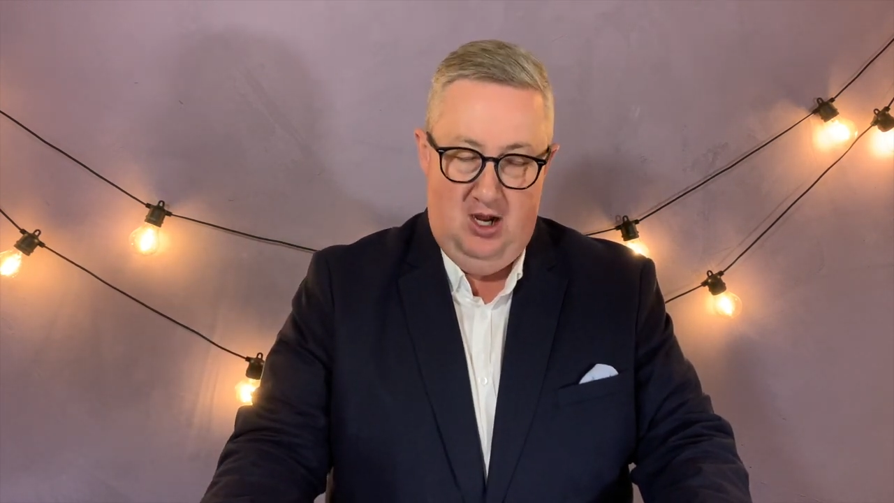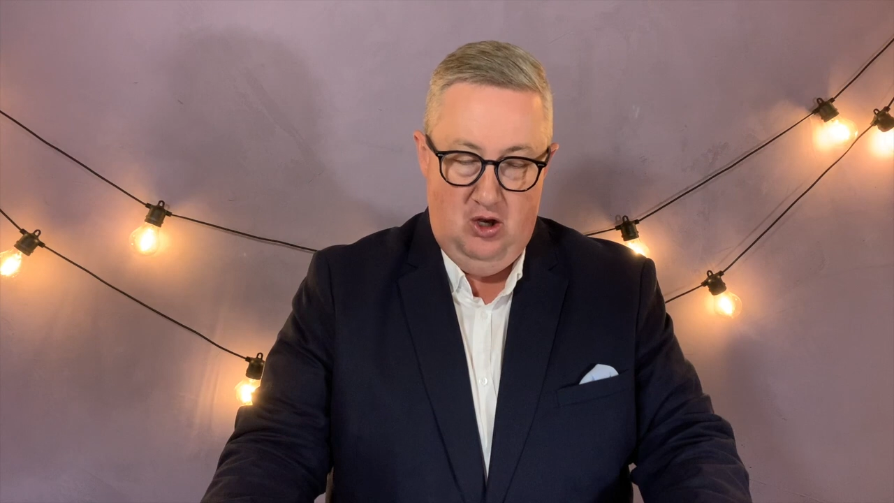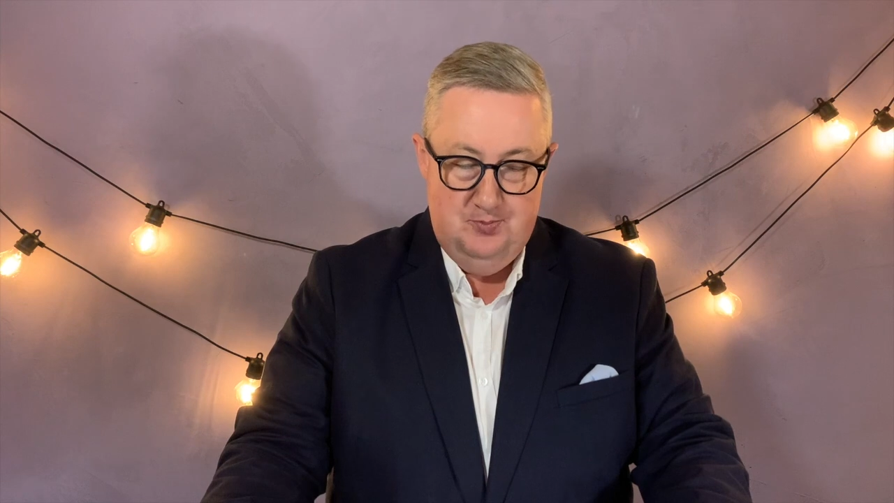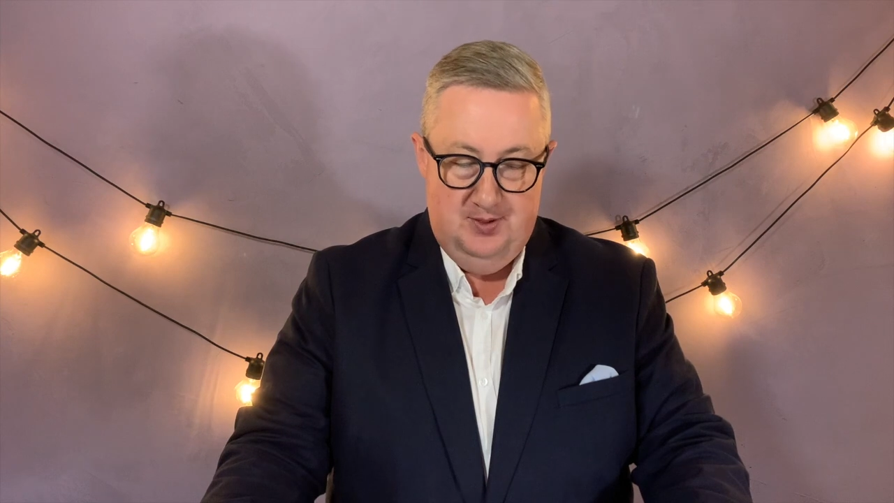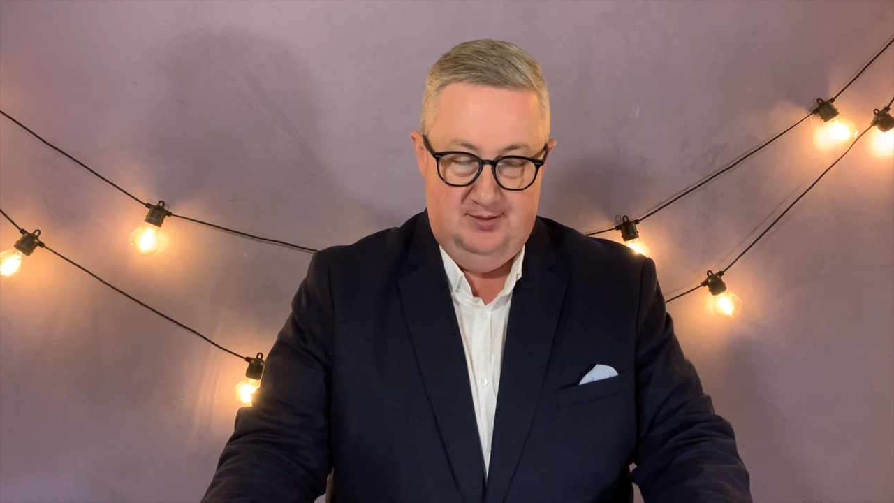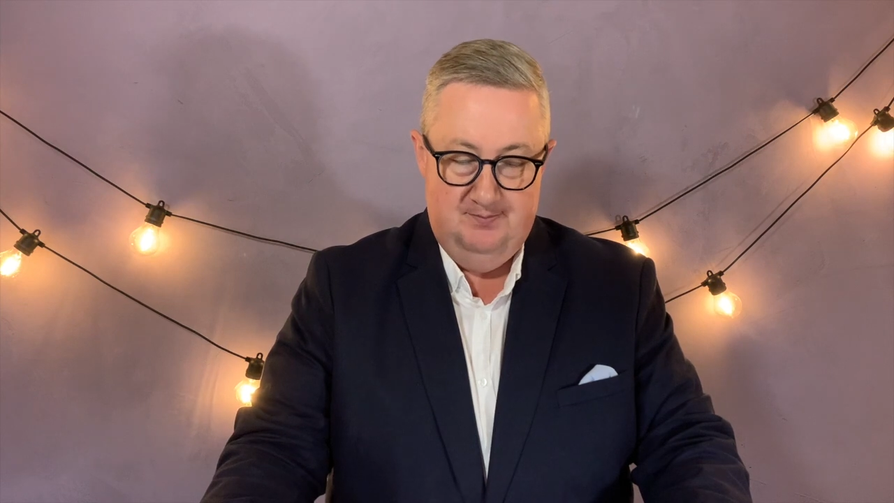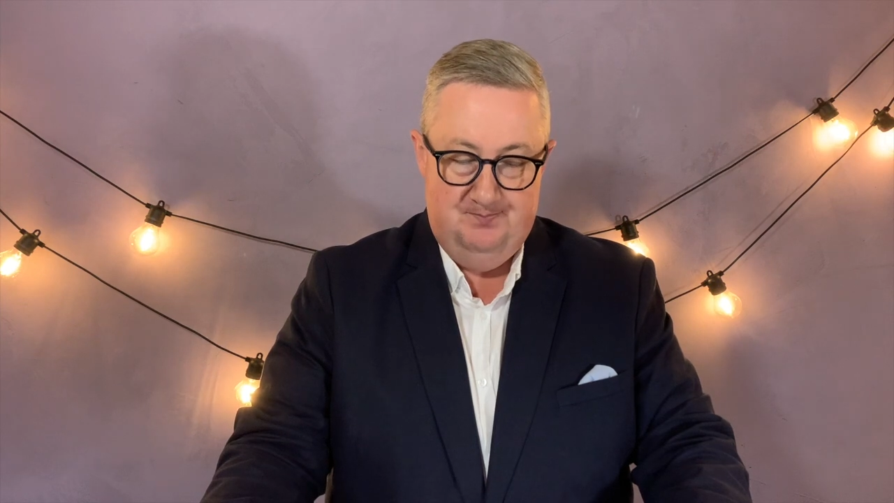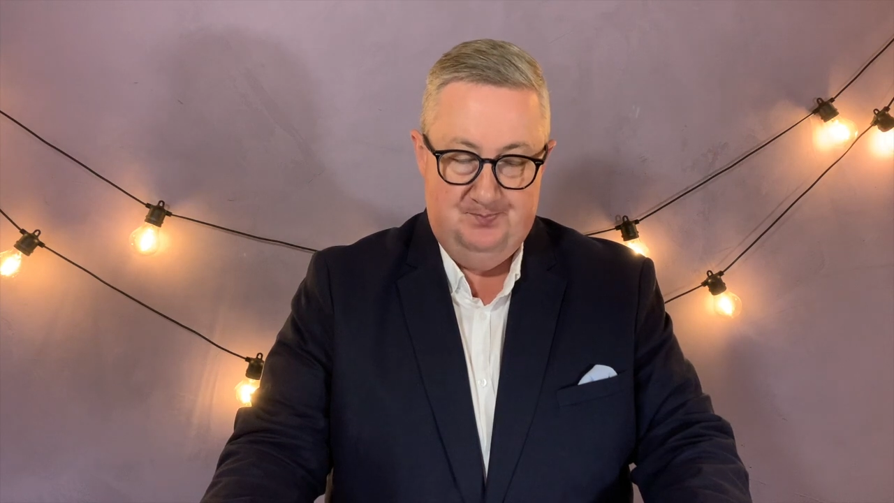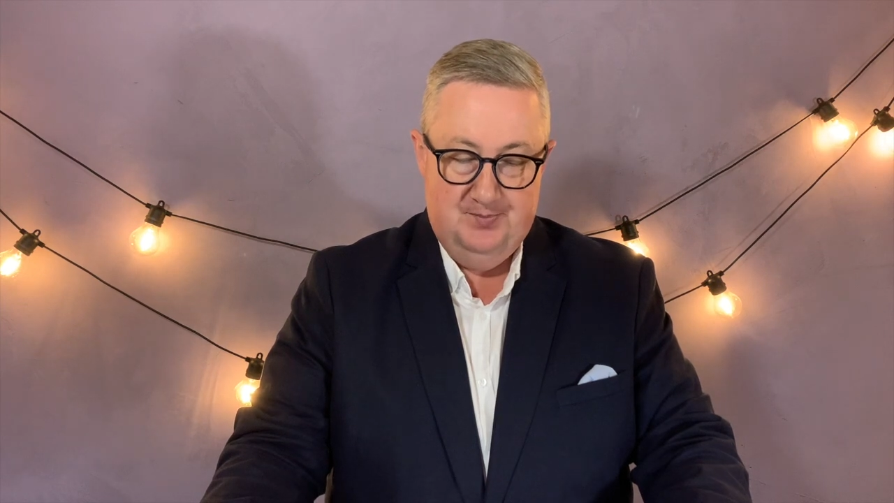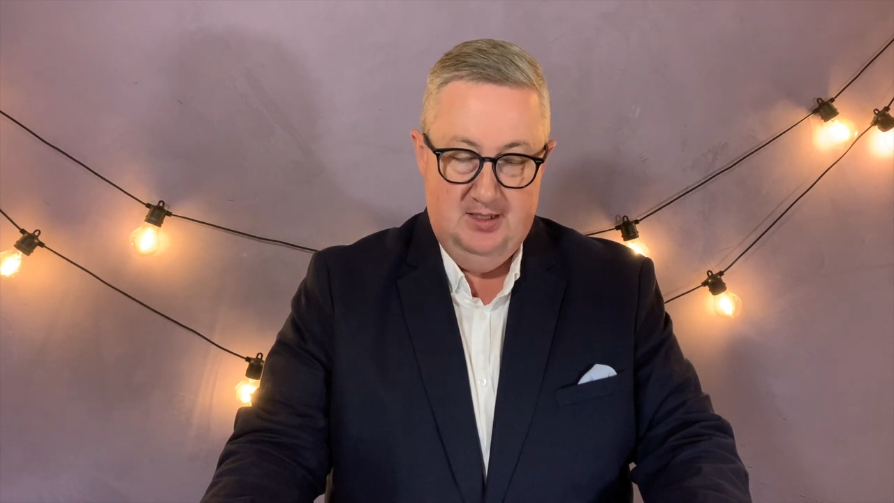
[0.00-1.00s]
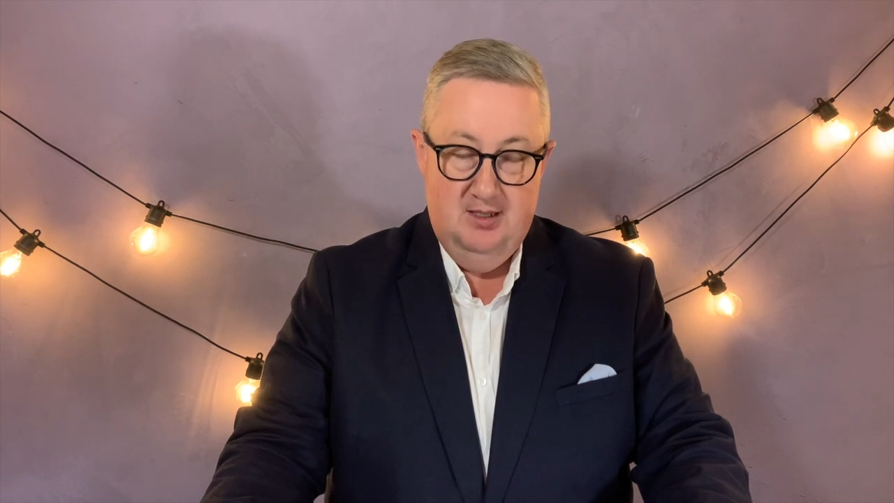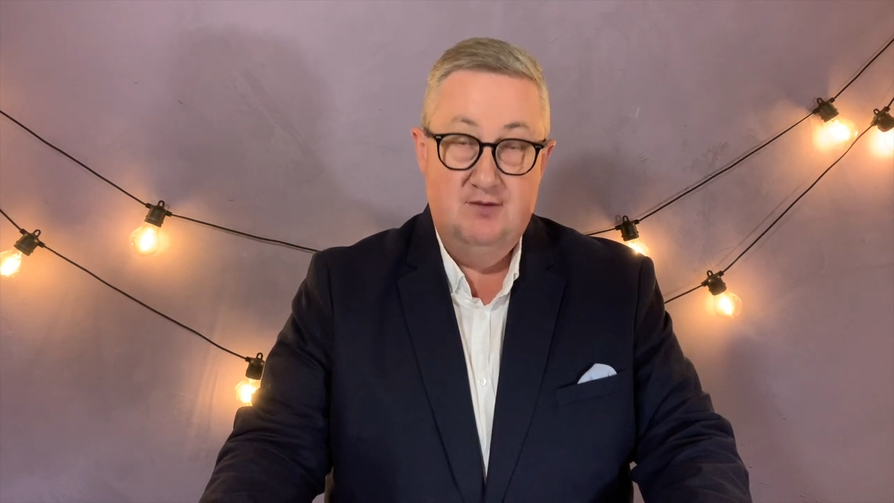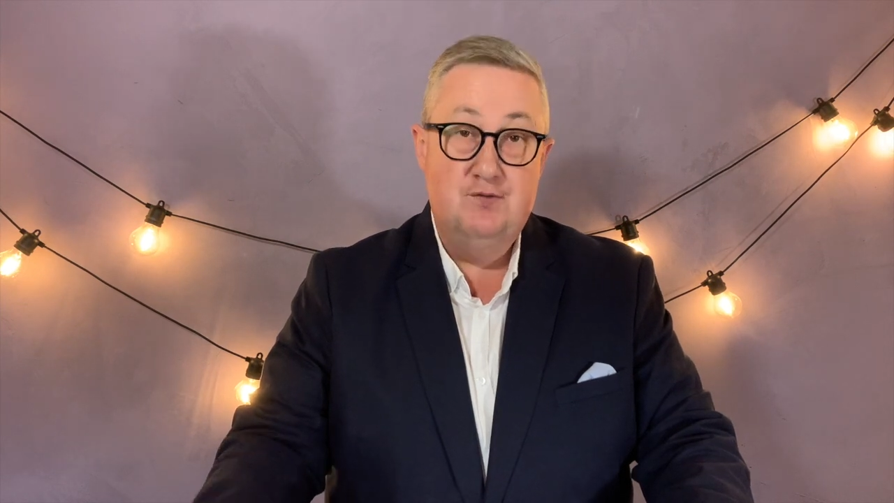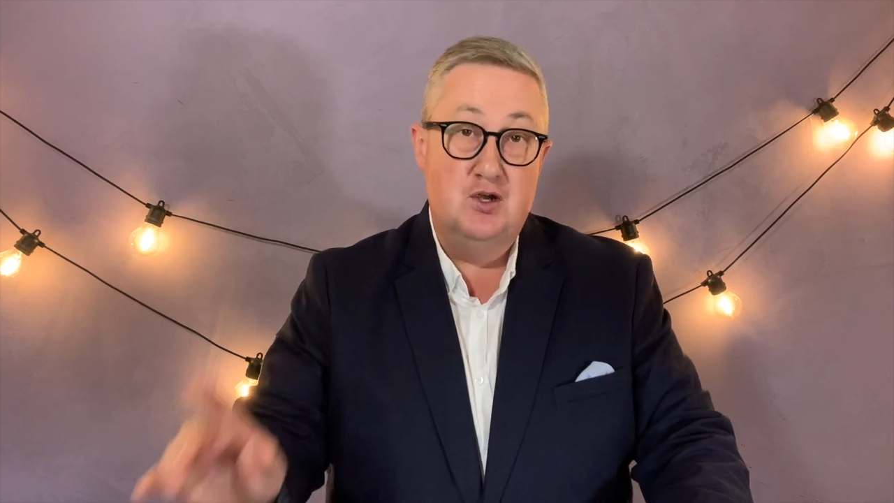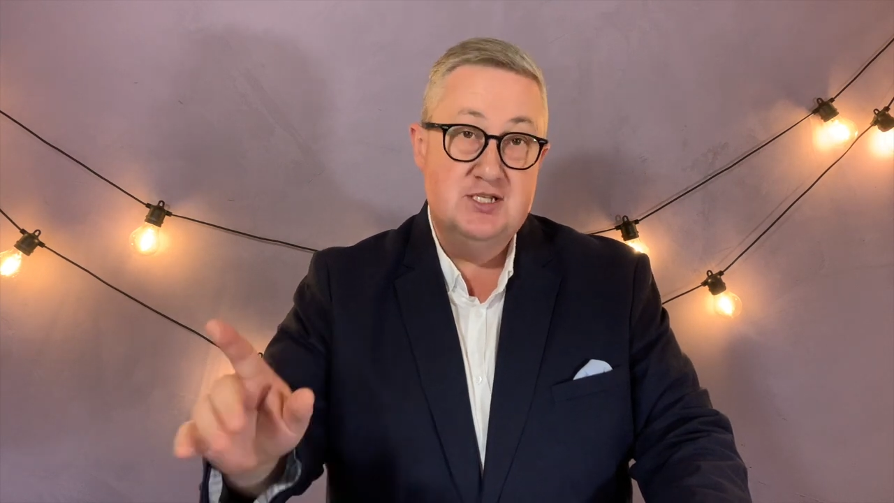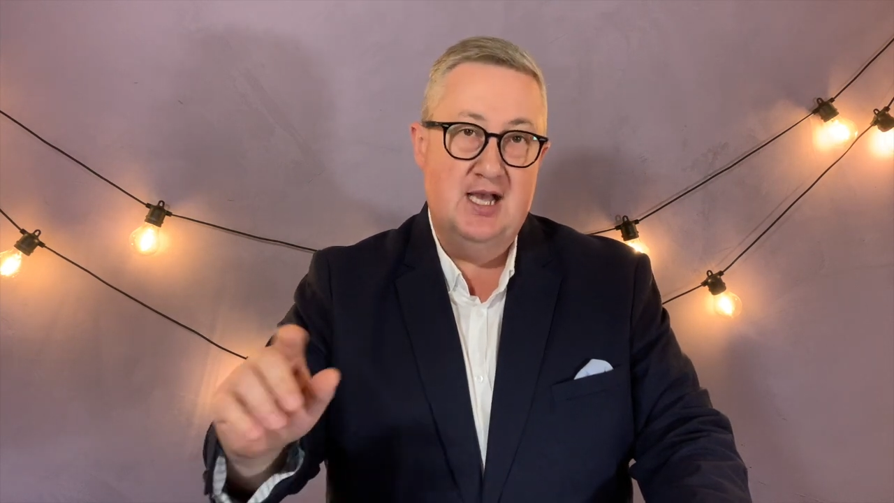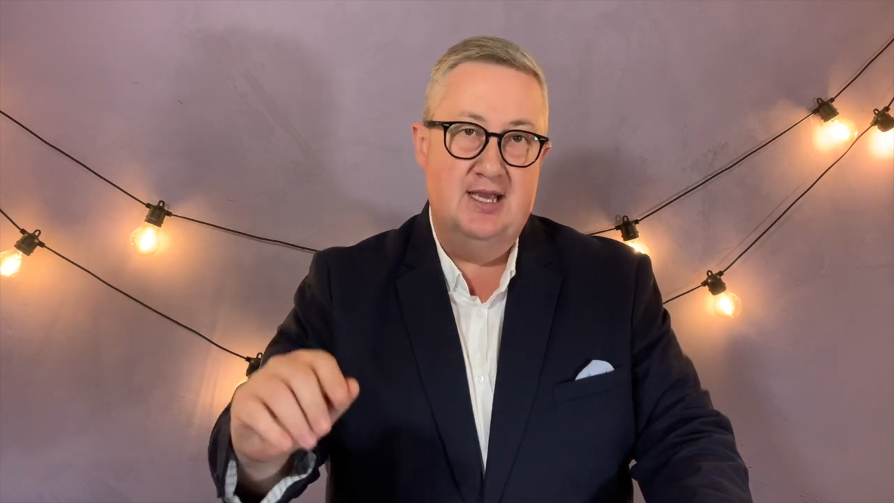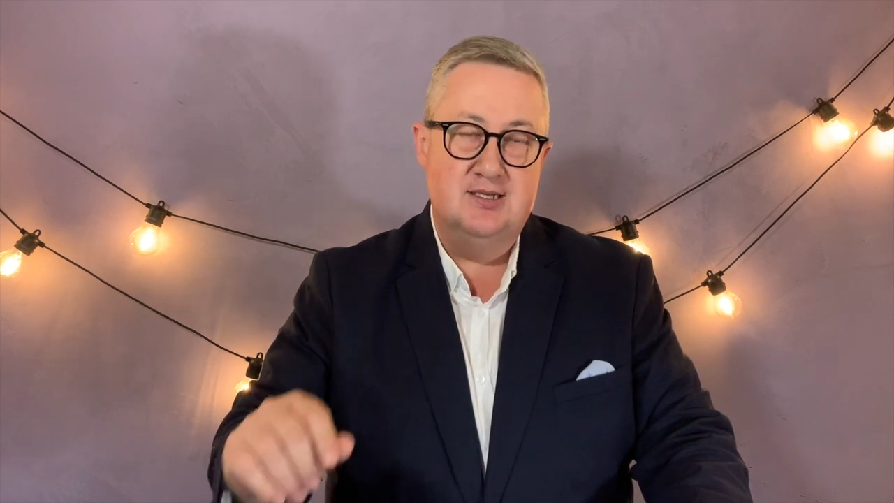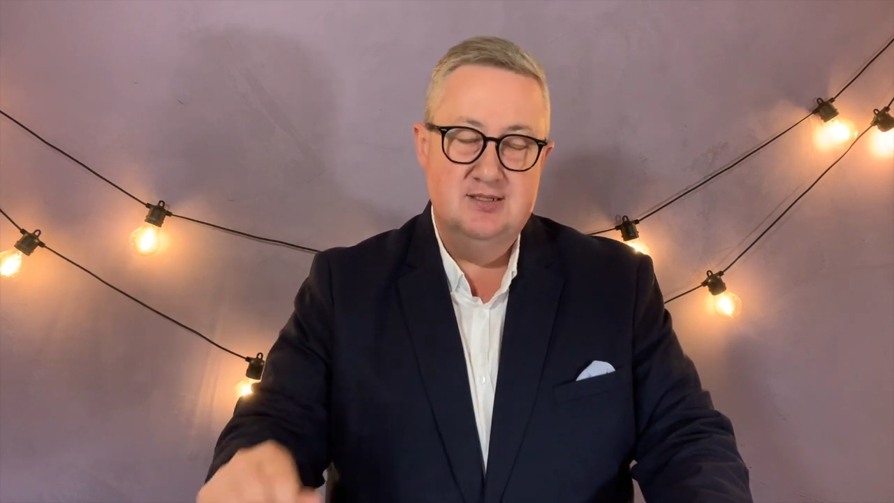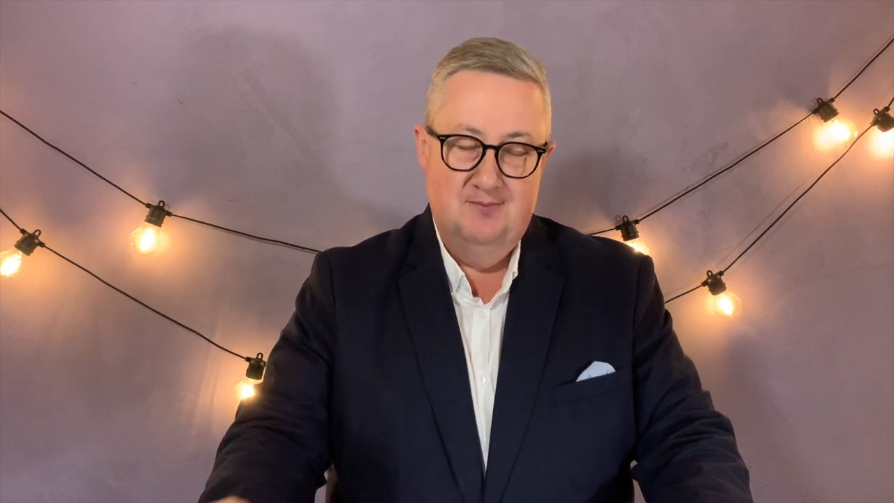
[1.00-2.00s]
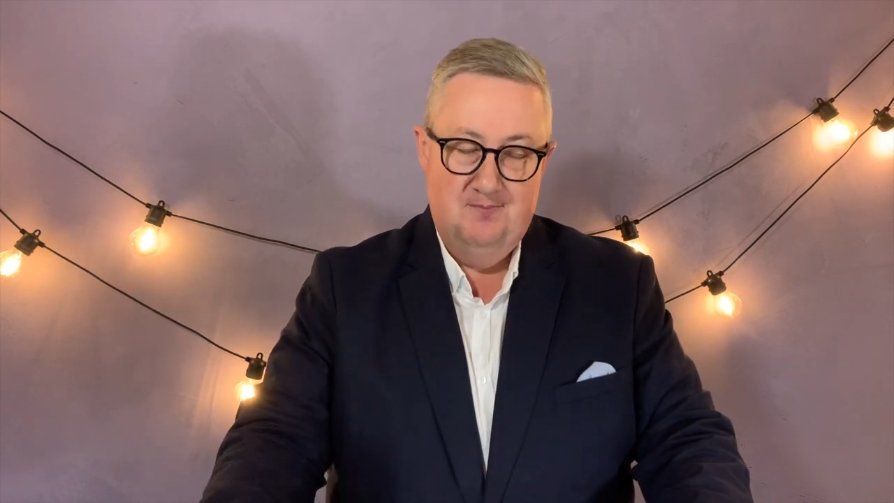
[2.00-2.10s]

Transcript: open. Verse 8.